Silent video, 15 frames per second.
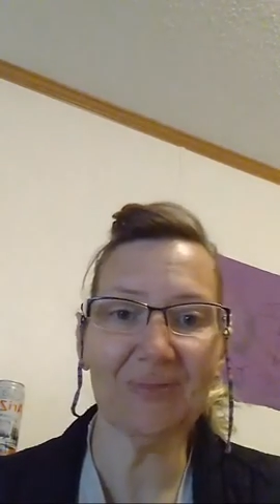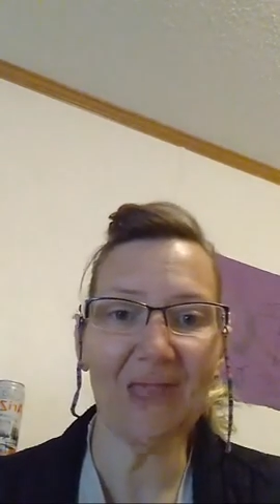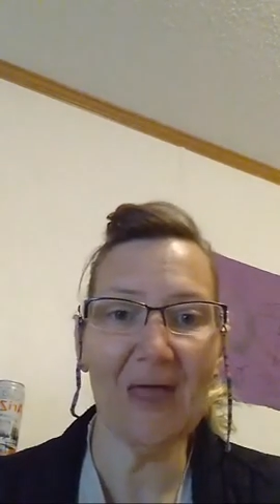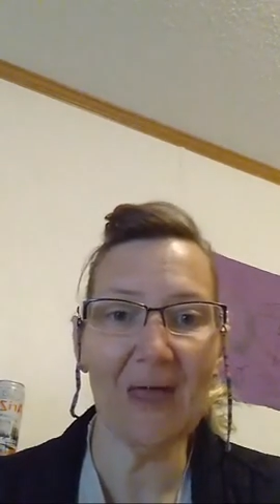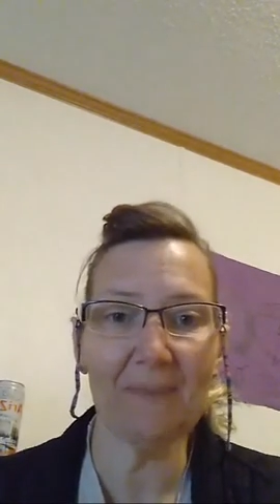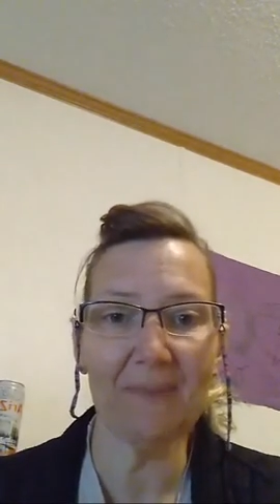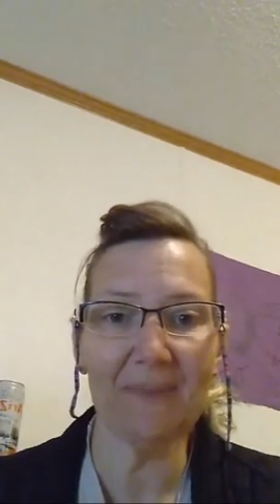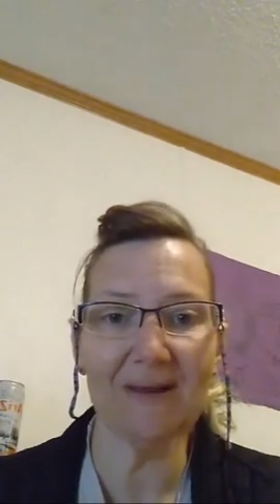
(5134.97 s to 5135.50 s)

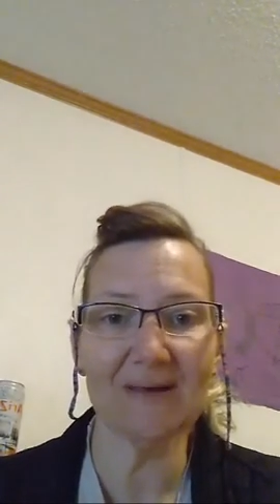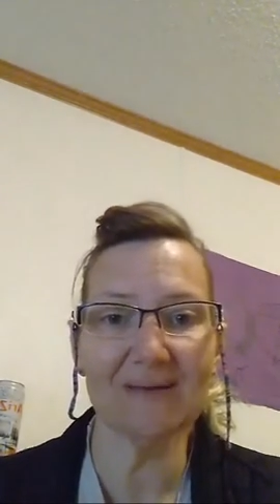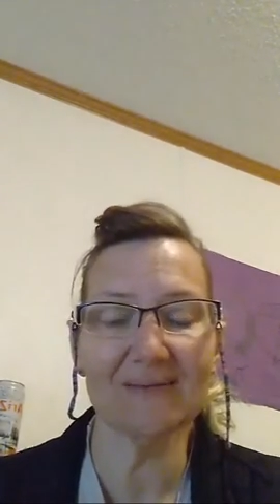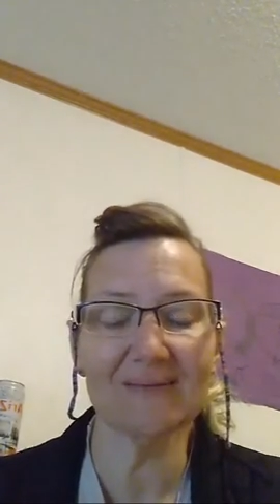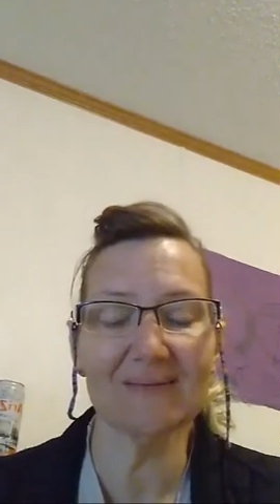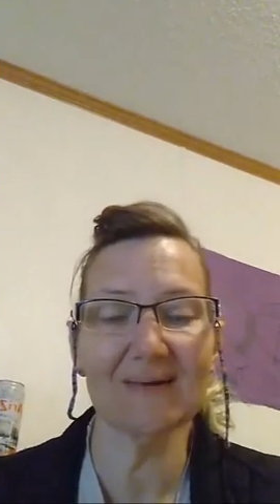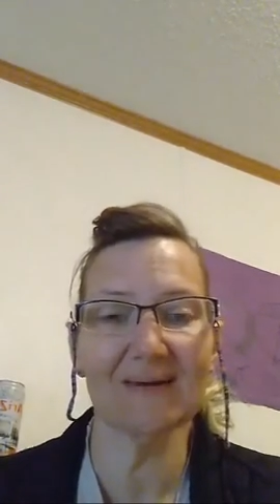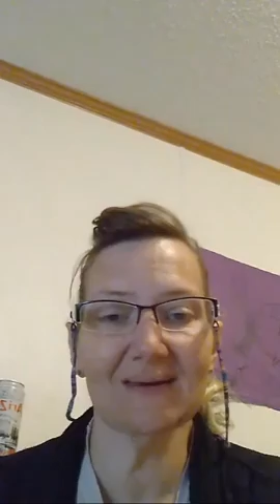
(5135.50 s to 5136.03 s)

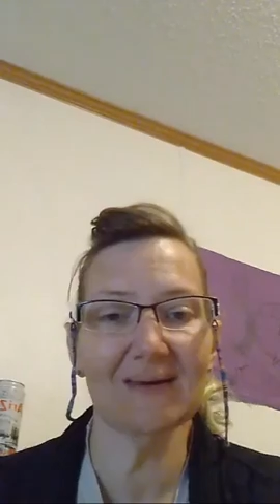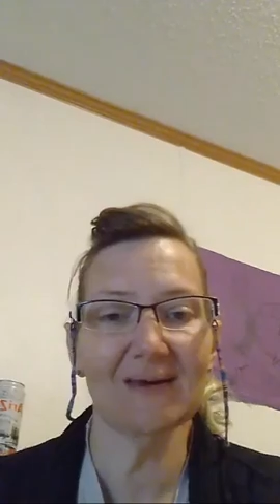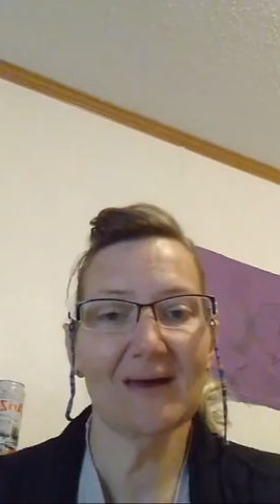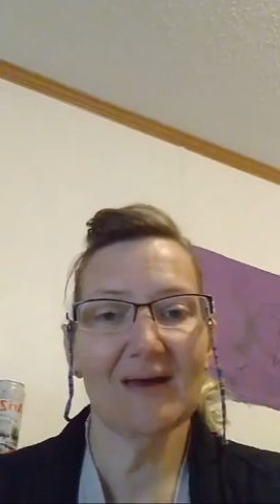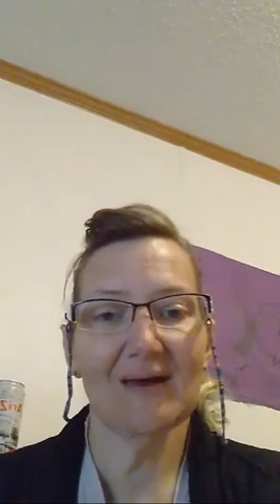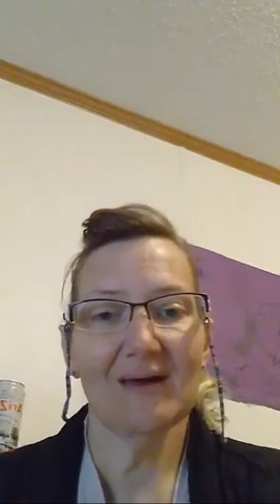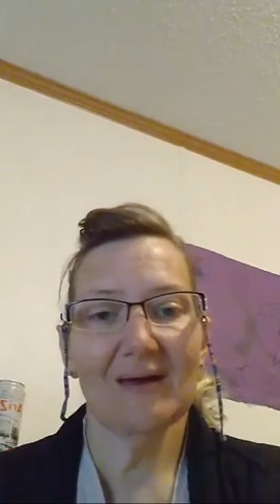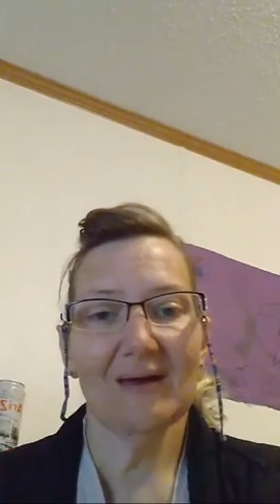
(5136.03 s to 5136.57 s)
happiness and
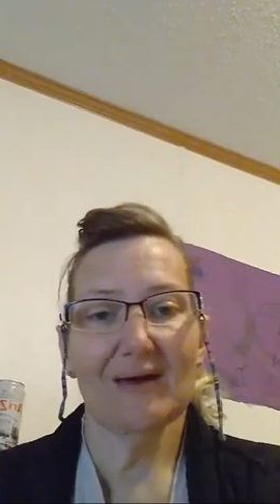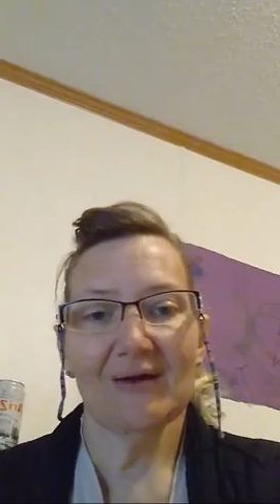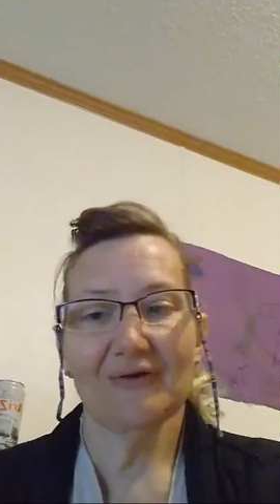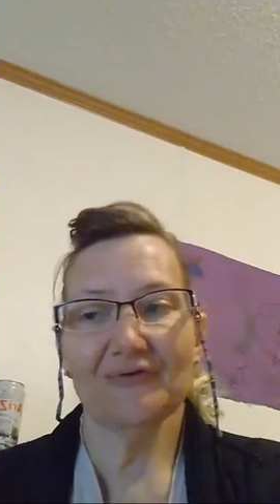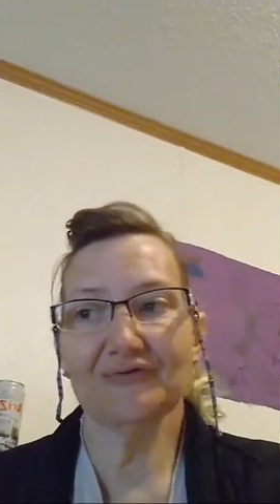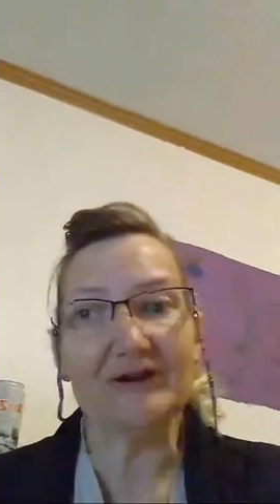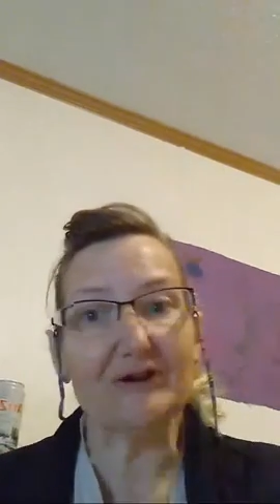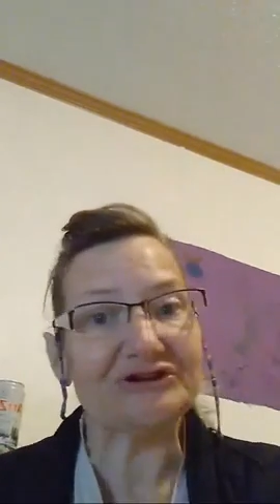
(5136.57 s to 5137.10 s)

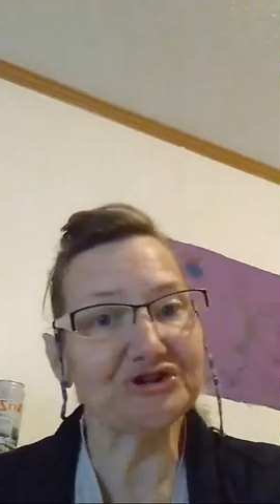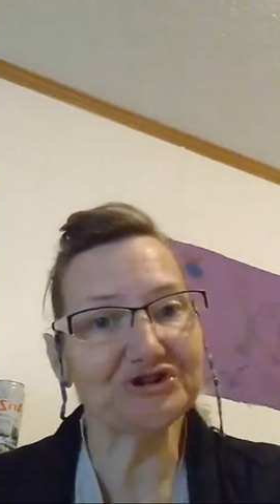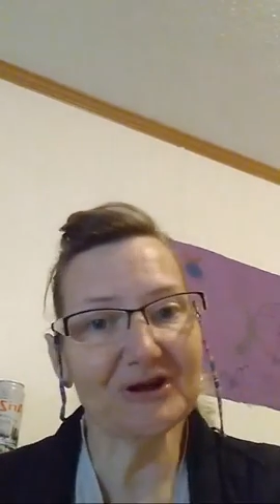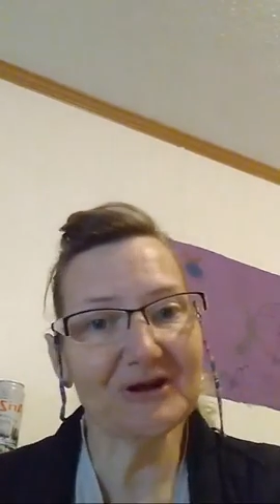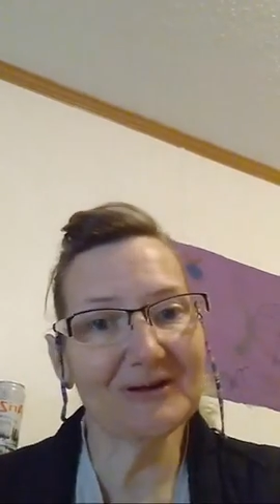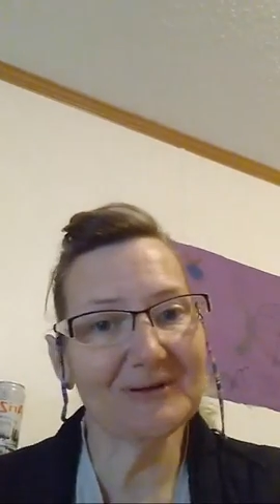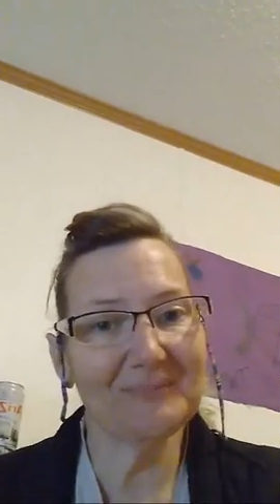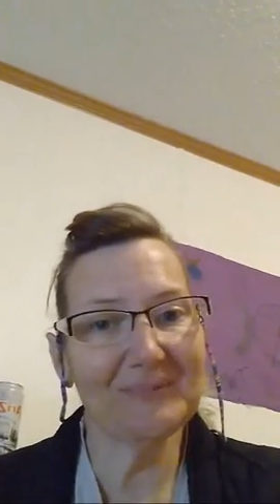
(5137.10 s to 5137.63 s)

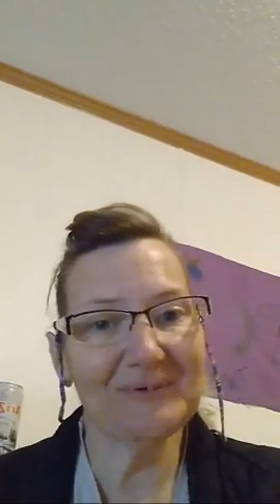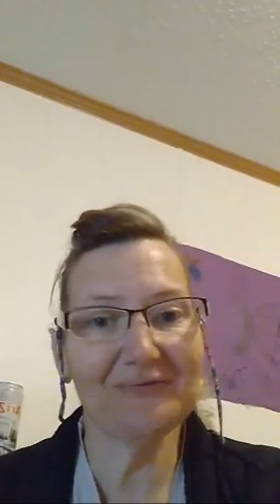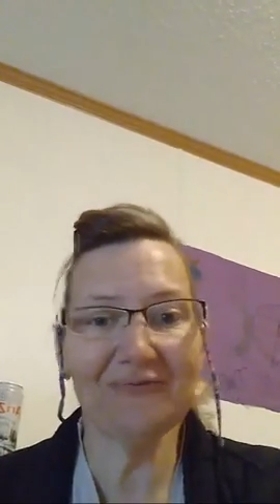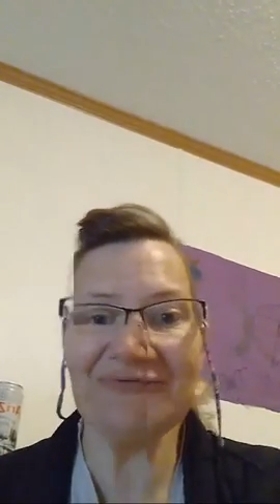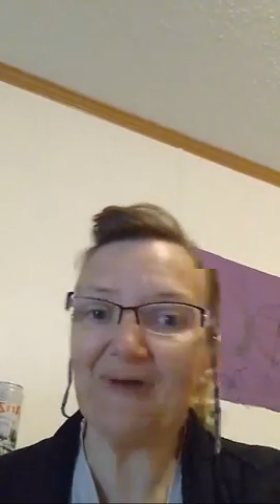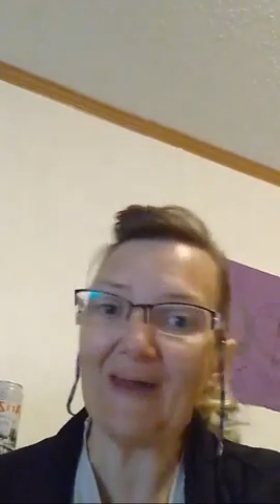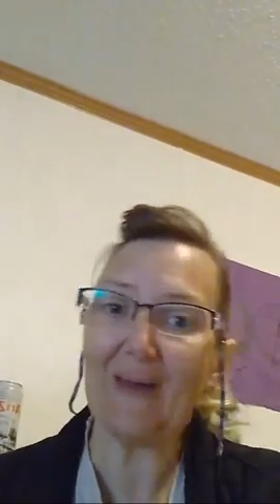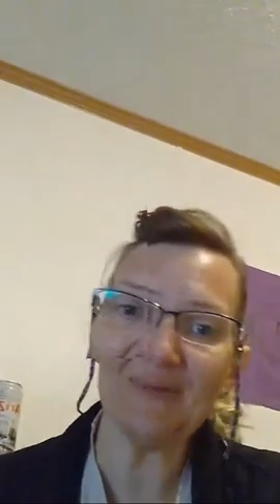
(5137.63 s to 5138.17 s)
friendship and
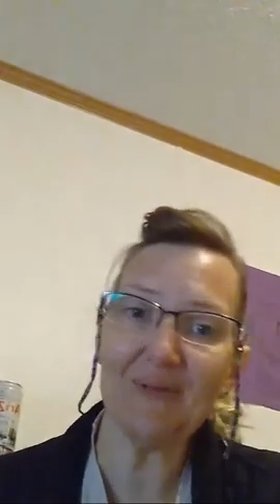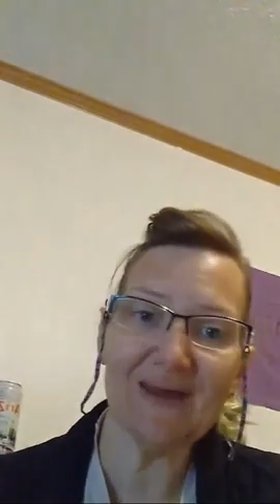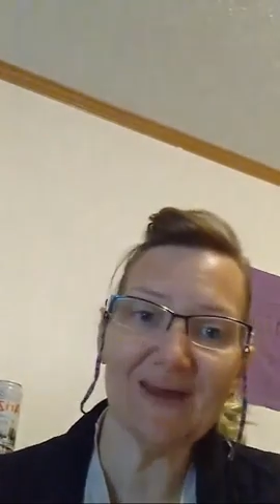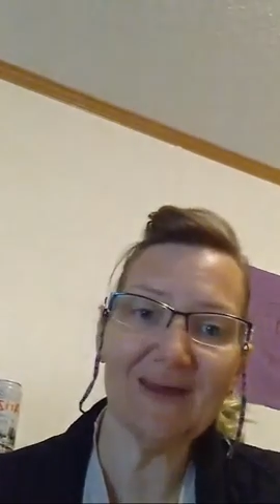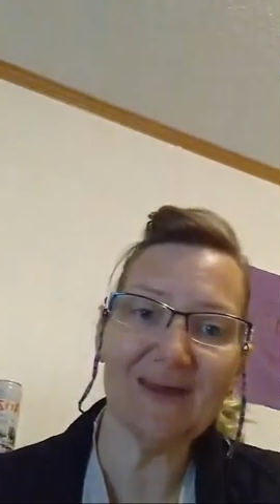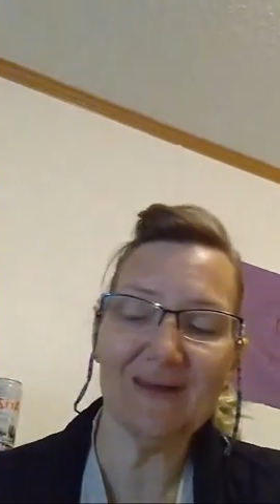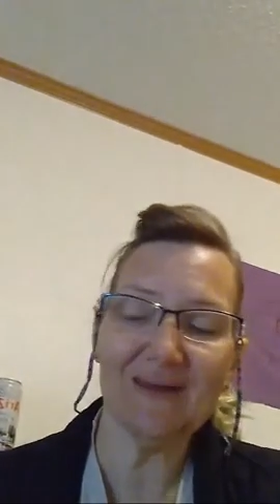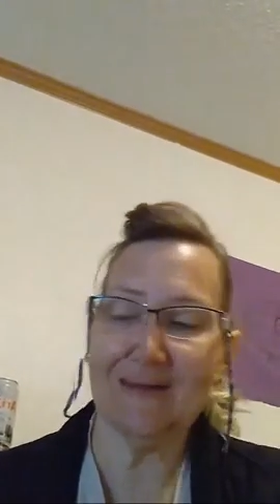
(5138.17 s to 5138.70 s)

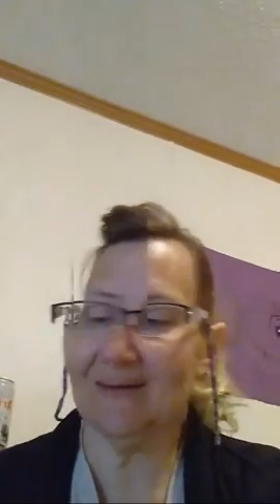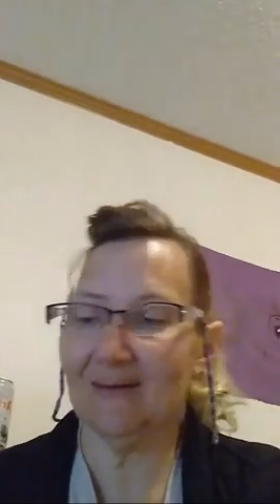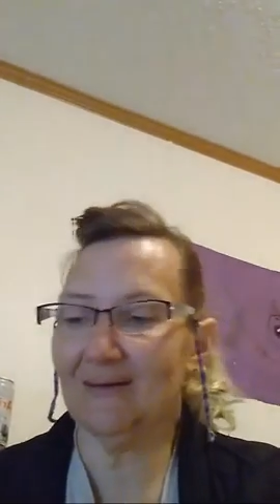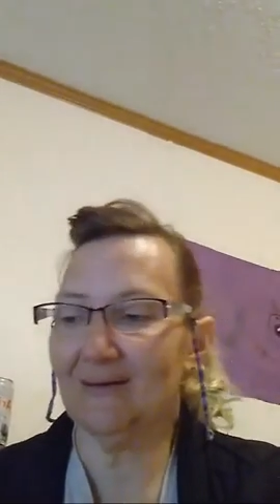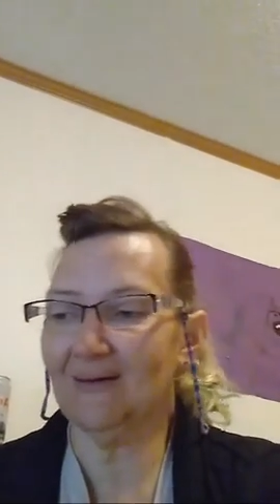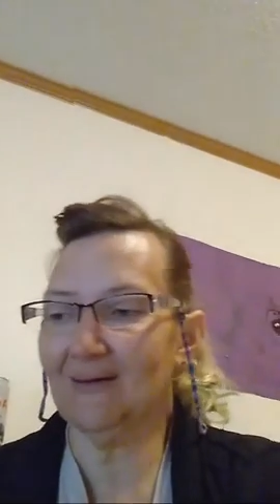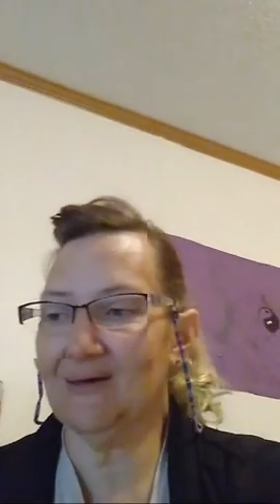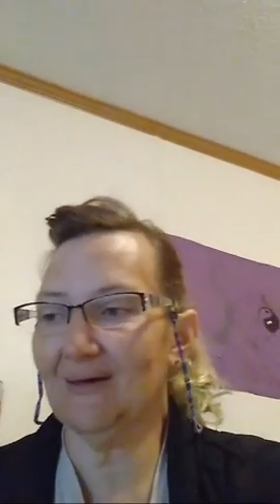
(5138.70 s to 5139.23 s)
family, and